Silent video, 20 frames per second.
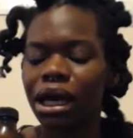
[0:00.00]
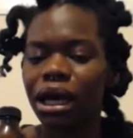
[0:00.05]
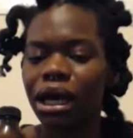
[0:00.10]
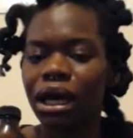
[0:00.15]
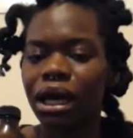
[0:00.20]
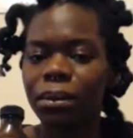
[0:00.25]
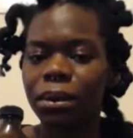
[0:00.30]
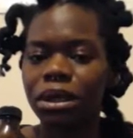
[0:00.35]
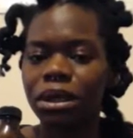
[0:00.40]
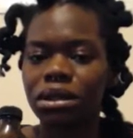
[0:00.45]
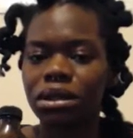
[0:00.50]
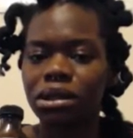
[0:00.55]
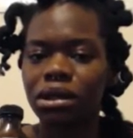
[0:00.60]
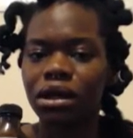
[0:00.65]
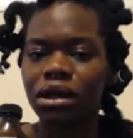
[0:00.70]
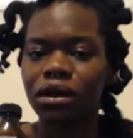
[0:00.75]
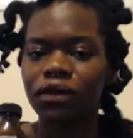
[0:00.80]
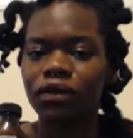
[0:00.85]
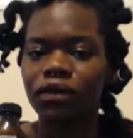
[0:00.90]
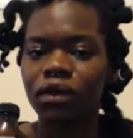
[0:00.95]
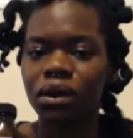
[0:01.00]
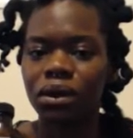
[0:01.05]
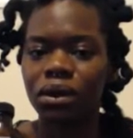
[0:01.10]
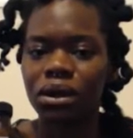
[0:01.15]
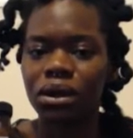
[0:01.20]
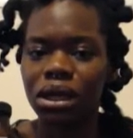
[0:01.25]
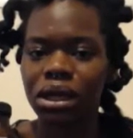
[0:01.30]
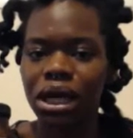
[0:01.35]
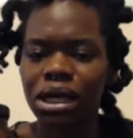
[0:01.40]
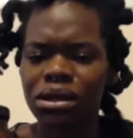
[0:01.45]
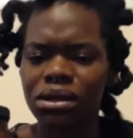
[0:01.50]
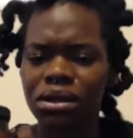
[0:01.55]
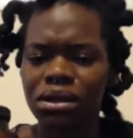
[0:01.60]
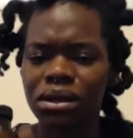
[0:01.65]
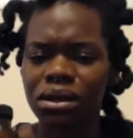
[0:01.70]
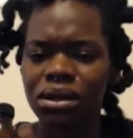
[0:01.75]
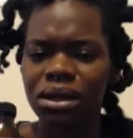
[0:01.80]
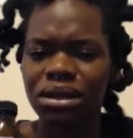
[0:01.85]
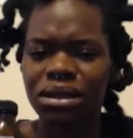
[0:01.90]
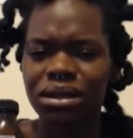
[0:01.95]
habits I've gotten hasn't
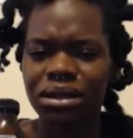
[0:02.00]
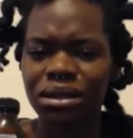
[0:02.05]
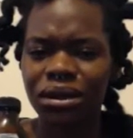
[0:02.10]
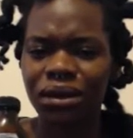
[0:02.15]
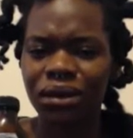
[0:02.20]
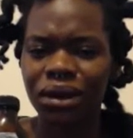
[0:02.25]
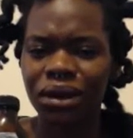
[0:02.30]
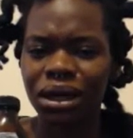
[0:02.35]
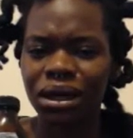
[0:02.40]
necessarily